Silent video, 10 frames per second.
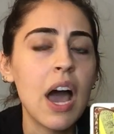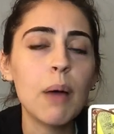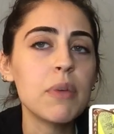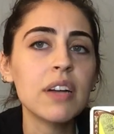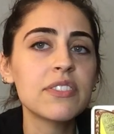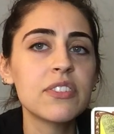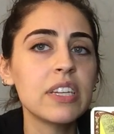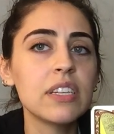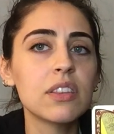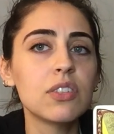I'm not
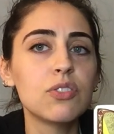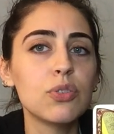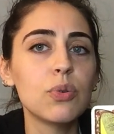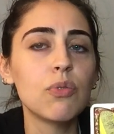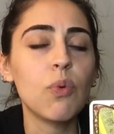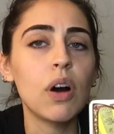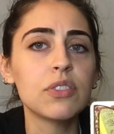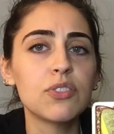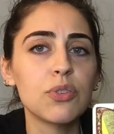seeing the Two of Wands.